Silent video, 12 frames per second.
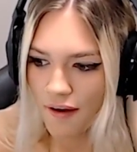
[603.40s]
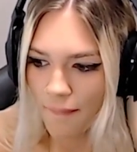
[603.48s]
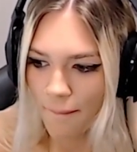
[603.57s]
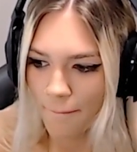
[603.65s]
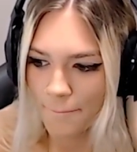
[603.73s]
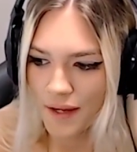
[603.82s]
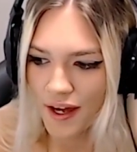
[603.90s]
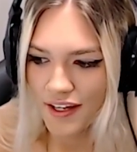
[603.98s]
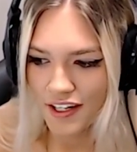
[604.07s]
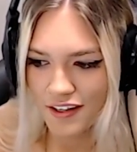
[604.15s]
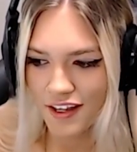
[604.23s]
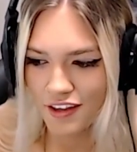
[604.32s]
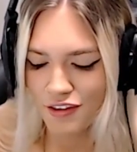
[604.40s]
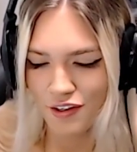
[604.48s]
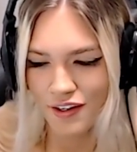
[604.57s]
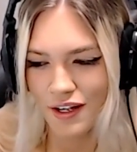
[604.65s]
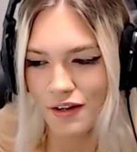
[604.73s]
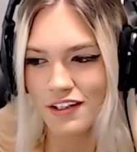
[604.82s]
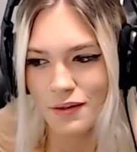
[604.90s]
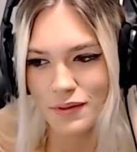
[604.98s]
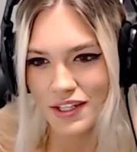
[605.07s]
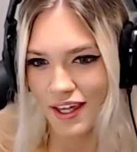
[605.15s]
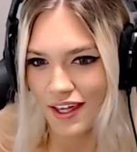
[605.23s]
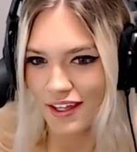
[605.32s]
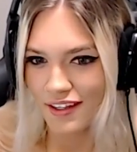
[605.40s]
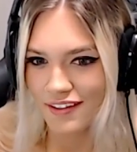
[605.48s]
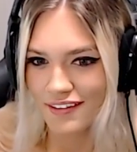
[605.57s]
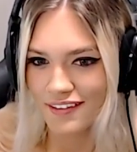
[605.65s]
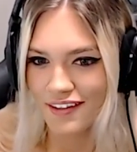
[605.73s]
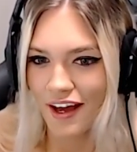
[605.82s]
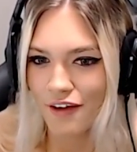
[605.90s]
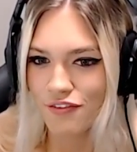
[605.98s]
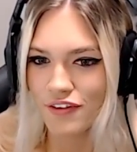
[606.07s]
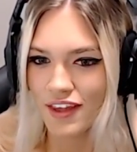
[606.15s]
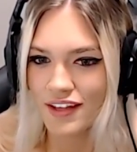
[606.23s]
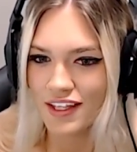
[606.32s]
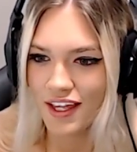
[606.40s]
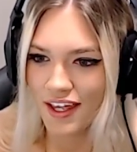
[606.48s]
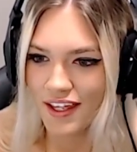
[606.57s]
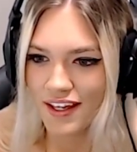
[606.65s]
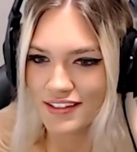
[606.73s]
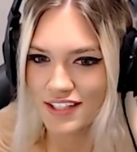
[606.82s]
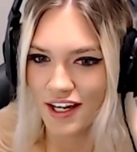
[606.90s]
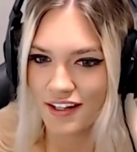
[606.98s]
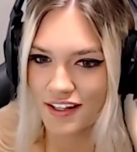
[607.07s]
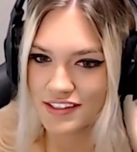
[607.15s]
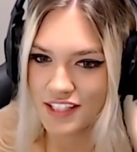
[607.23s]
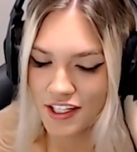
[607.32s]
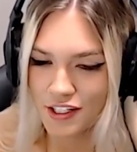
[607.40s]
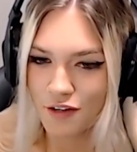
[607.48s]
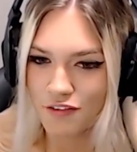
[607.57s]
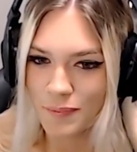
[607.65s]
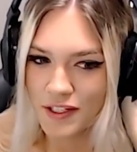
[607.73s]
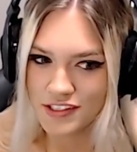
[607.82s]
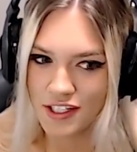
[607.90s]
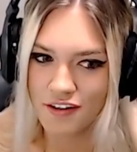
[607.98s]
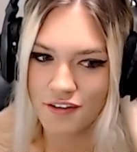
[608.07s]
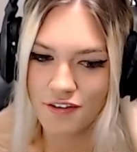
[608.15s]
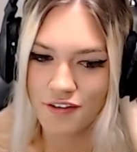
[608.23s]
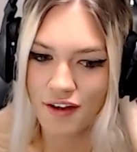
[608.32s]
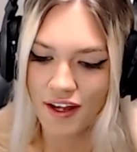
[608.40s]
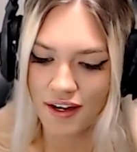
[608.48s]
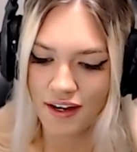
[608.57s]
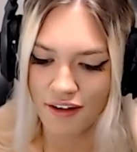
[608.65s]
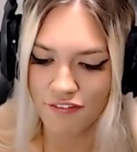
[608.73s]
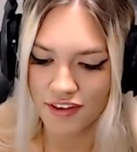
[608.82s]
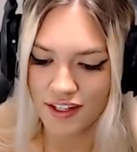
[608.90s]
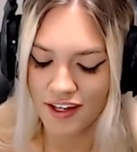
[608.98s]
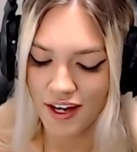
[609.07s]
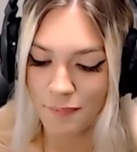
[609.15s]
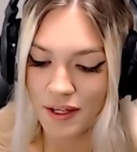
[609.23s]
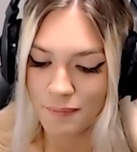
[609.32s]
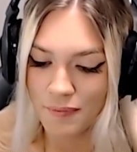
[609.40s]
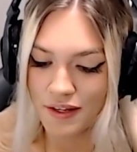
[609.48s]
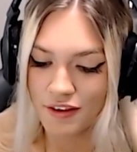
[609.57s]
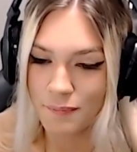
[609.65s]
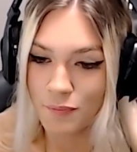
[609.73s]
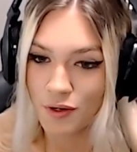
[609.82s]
I need to like learn how to deal with the hate. I feel like the hate has kind of like taken over my channel, and I feel like it kind of makes me like